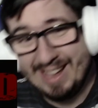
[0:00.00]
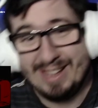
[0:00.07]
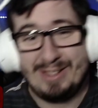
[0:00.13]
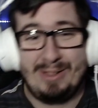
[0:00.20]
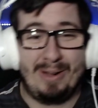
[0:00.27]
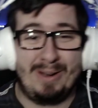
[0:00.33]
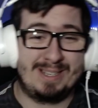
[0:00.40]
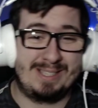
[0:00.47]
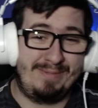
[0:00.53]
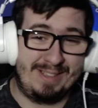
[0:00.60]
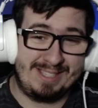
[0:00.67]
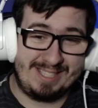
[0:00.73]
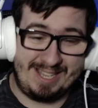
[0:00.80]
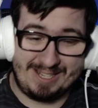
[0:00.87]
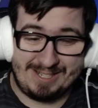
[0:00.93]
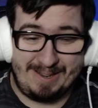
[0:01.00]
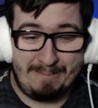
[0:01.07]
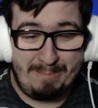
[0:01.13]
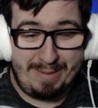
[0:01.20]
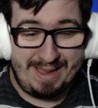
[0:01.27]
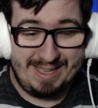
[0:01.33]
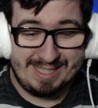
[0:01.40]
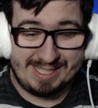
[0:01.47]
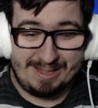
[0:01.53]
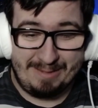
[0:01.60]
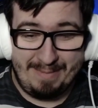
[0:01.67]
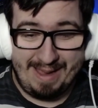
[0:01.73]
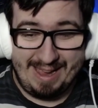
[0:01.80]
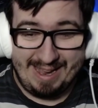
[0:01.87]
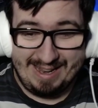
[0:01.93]
Thors was such a beast,
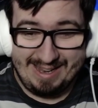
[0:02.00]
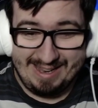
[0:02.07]
man.